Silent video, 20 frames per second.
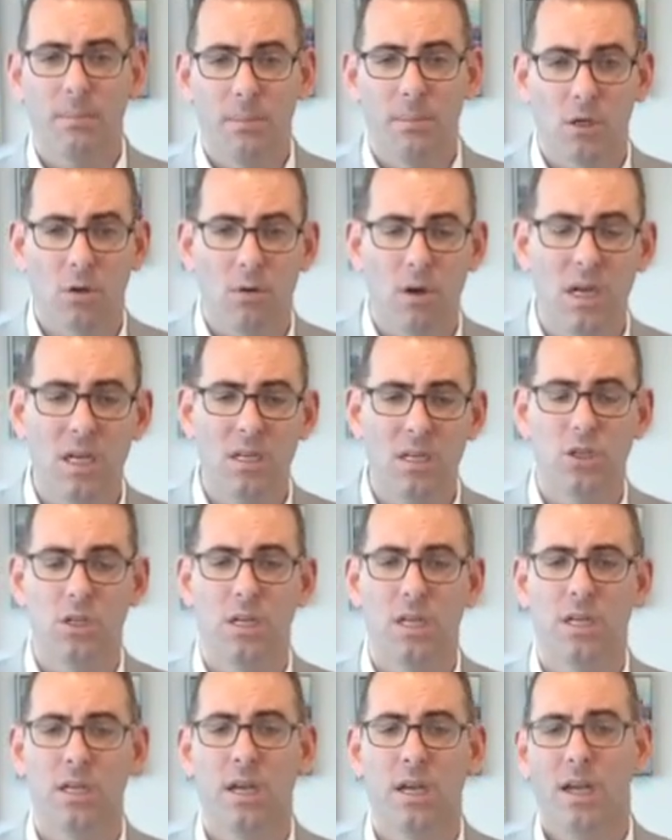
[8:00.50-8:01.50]

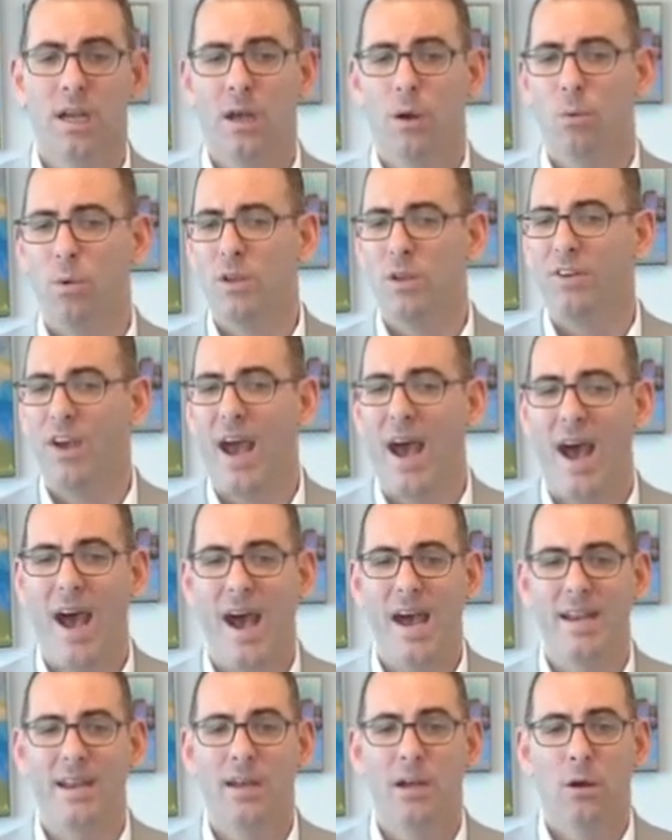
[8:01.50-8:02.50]
immigration. We've
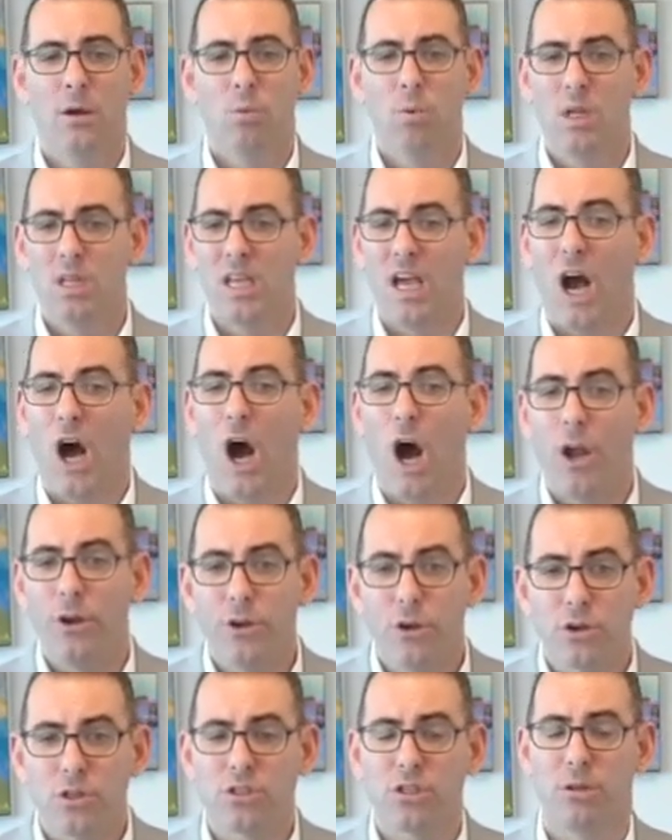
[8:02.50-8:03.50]
had really an
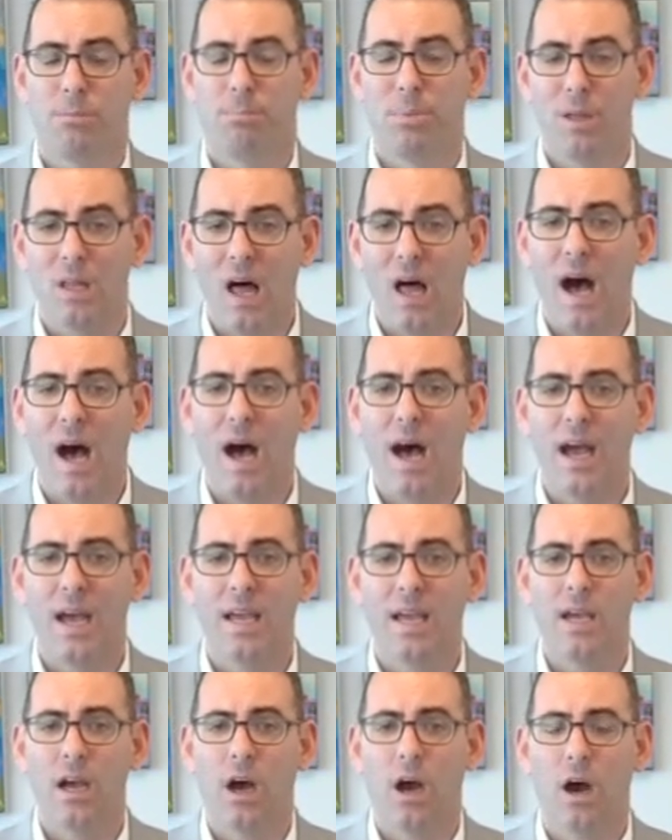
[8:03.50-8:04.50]

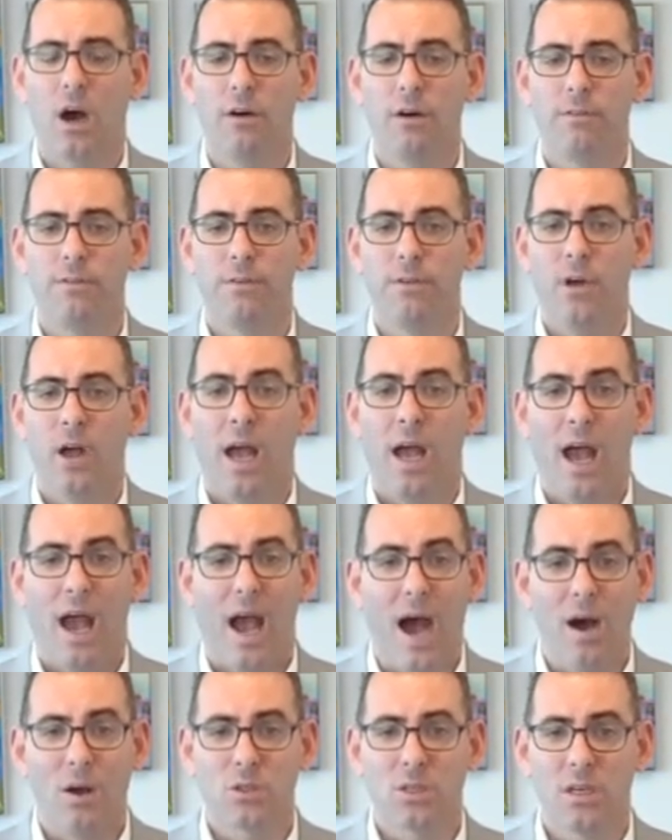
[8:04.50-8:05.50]
undersupply of
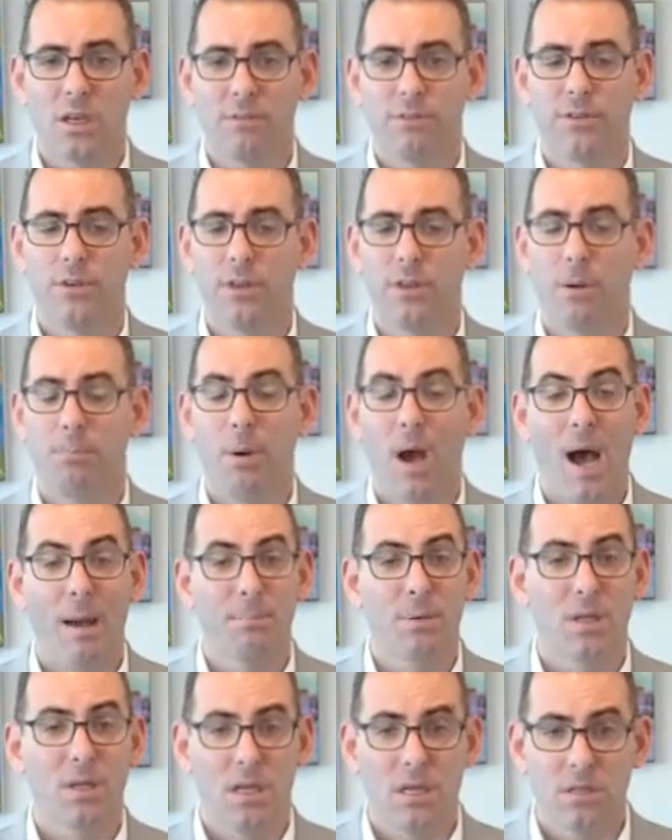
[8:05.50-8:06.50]
housing for the
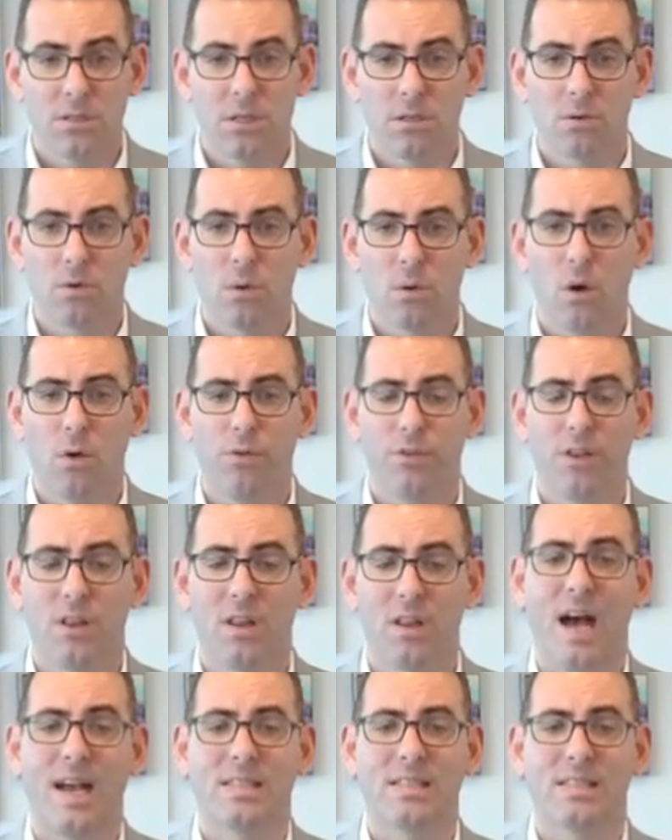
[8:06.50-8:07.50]
population growth the
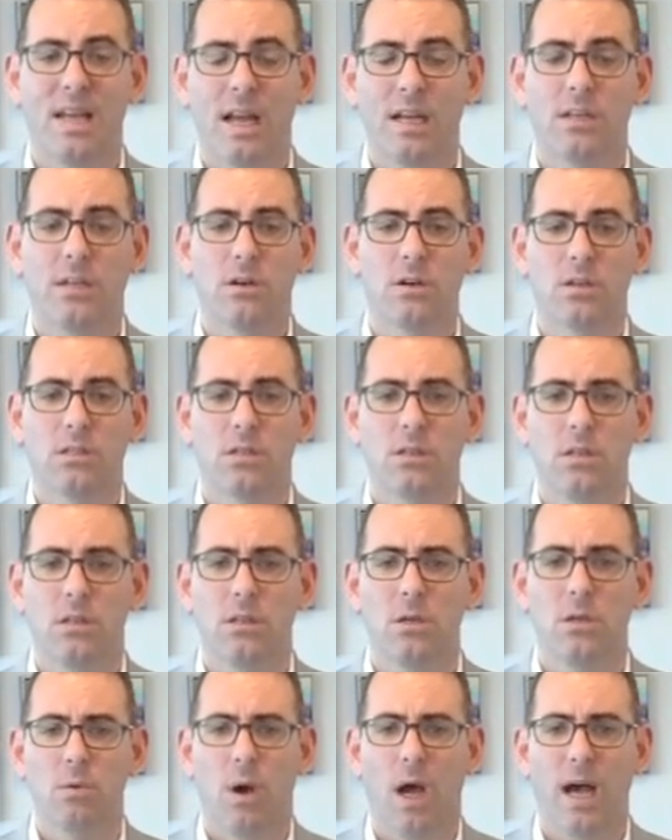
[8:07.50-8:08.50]
last 10 years in the
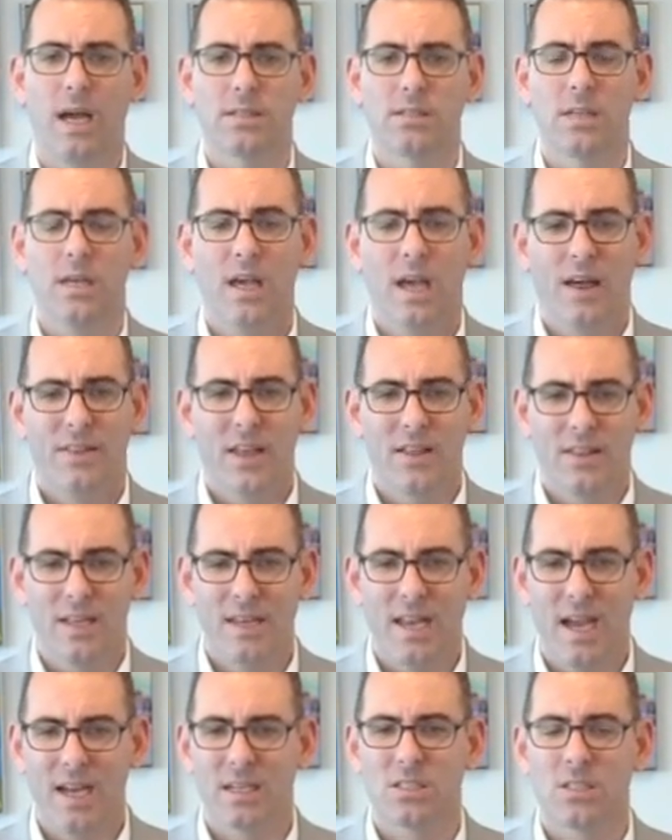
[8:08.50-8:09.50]
US. I think the
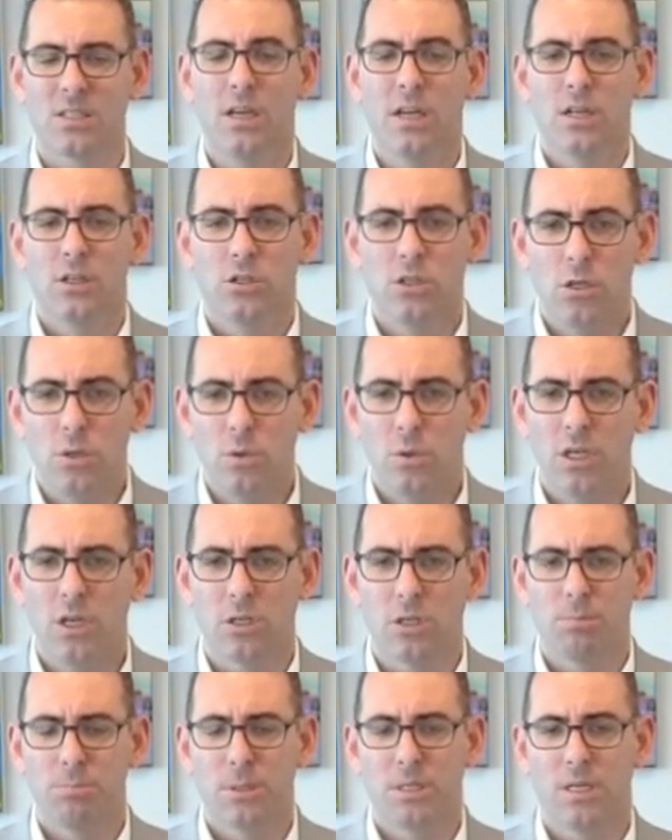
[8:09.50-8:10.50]
next 2
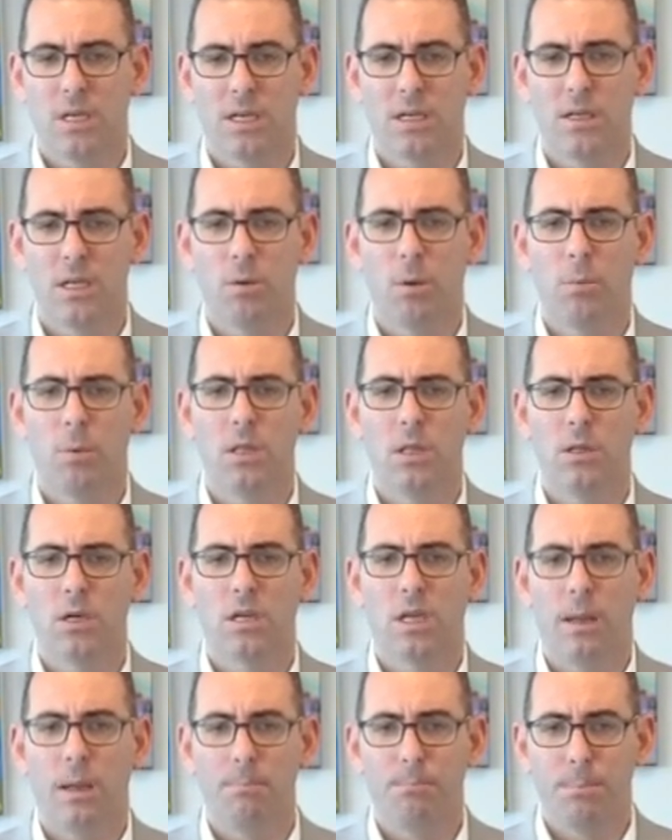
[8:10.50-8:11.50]
years, particularly when we
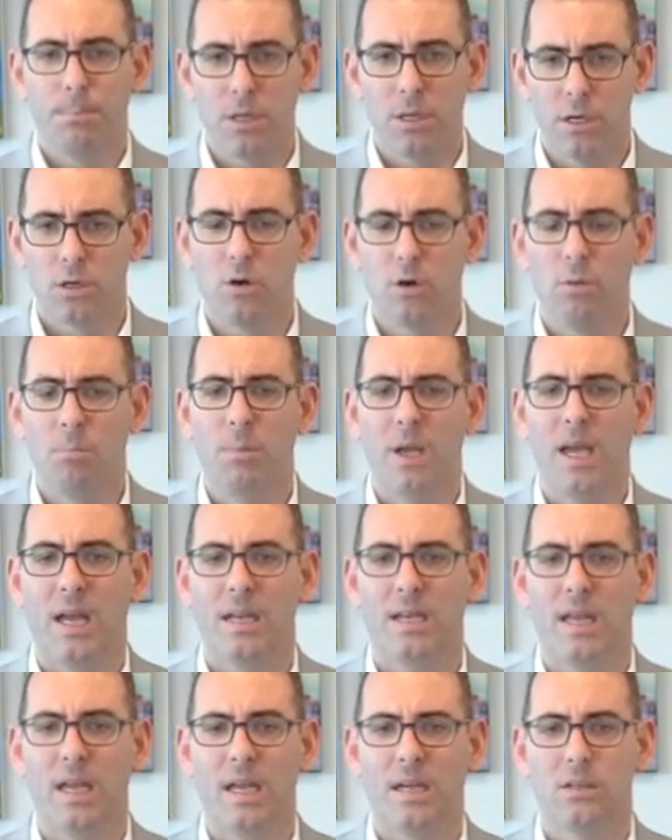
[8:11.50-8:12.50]
look at political
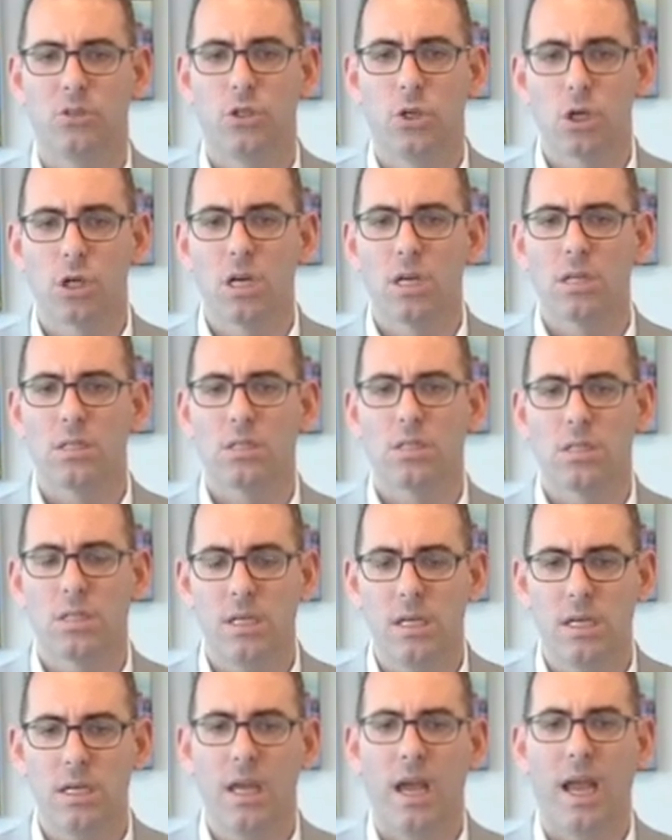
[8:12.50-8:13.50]
mandates, you're going to
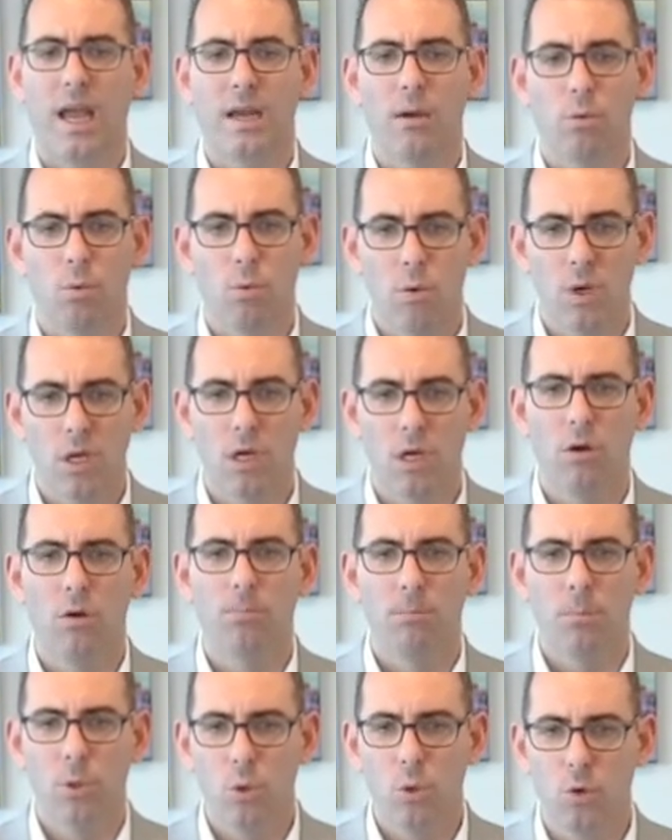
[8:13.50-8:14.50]
see a
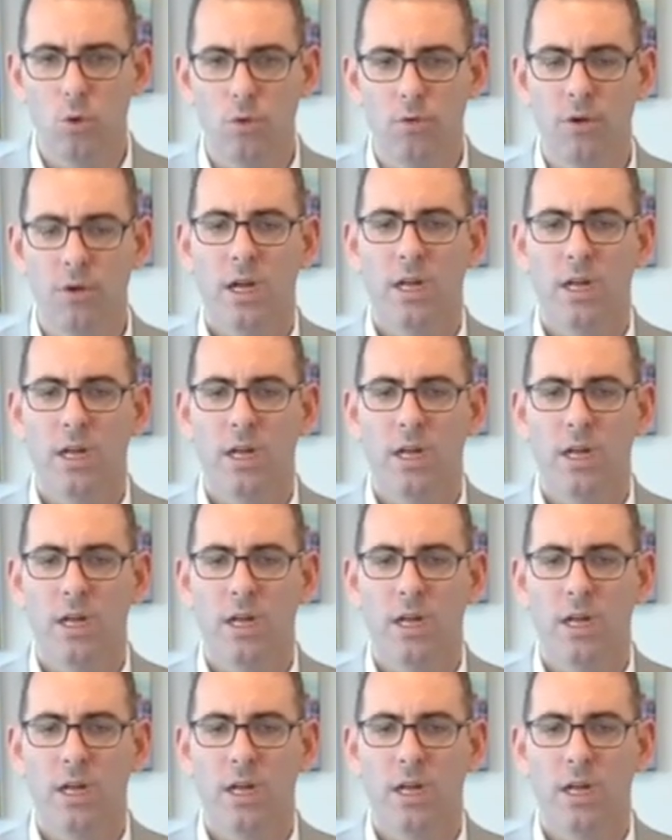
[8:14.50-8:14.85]
real move